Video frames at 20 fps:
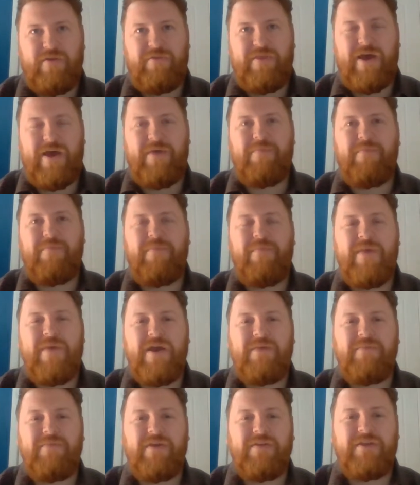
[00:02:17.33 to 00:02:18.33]
that
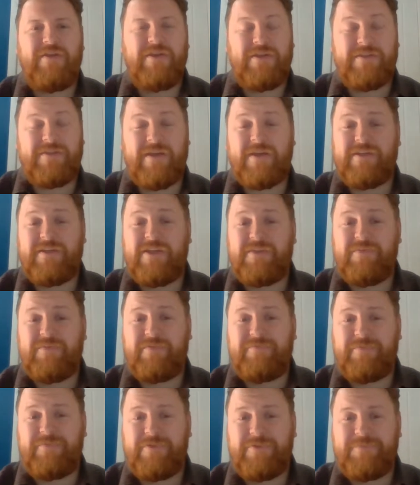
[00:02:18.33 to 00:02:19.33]
may mean that it's accessible
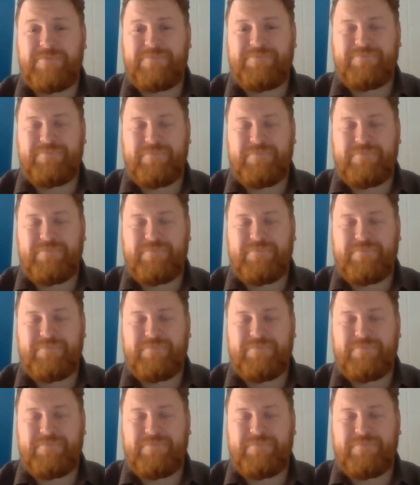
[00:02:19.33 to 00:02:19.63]
for.